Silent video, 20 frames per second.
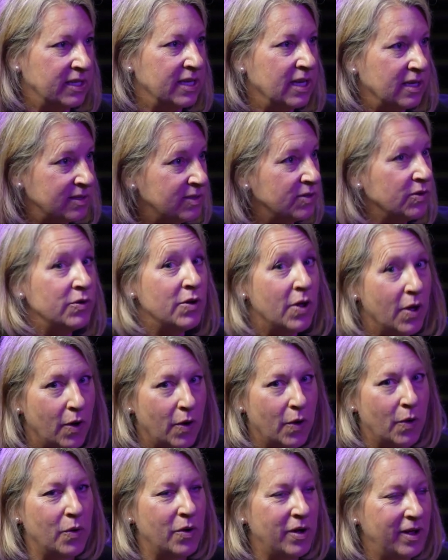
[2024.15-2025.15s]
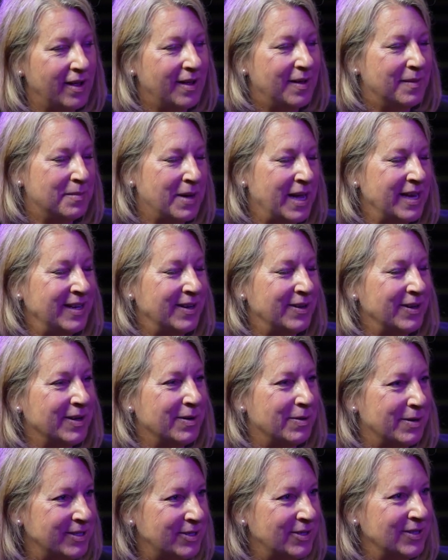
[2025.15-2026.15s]
Yes or no, binary
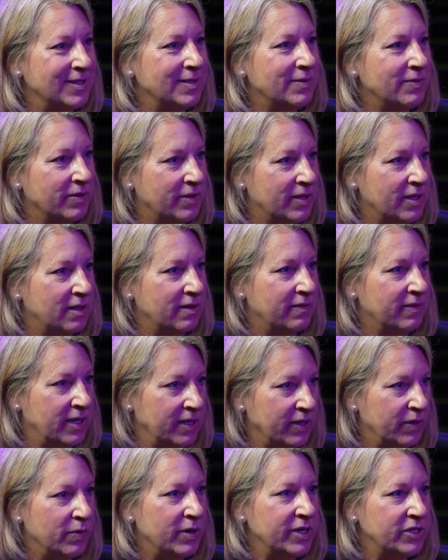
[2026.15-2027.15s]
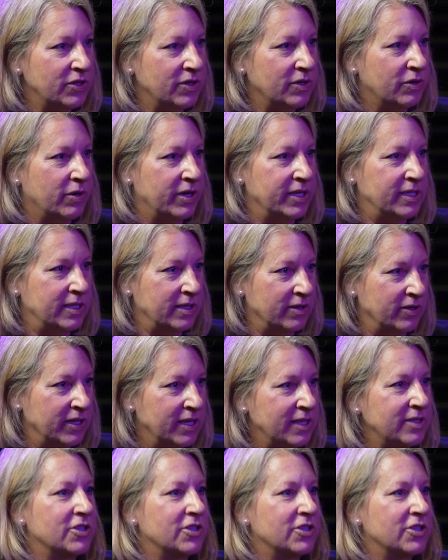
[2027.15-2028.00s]
questions for the evaluation criteria,